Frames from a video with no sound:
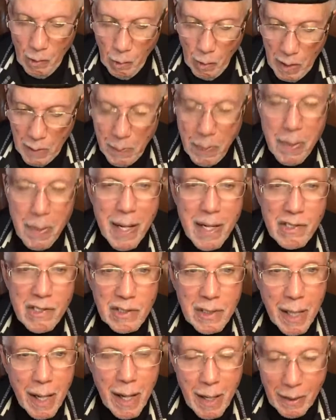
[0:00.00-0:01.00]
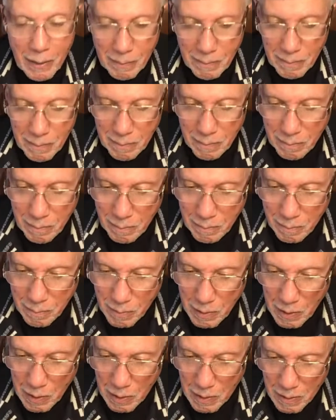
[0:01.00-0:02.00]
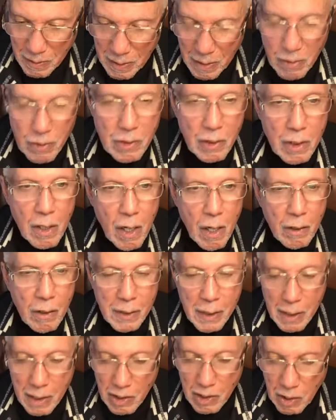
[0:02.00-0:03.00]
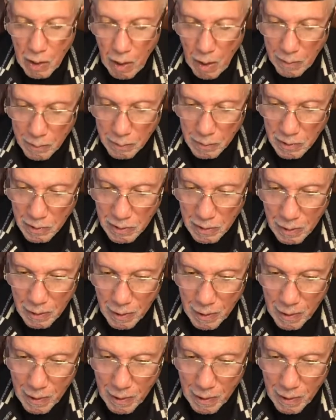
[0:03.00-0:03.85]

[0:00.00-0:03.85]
We'd praise God. Those are called hush harbors.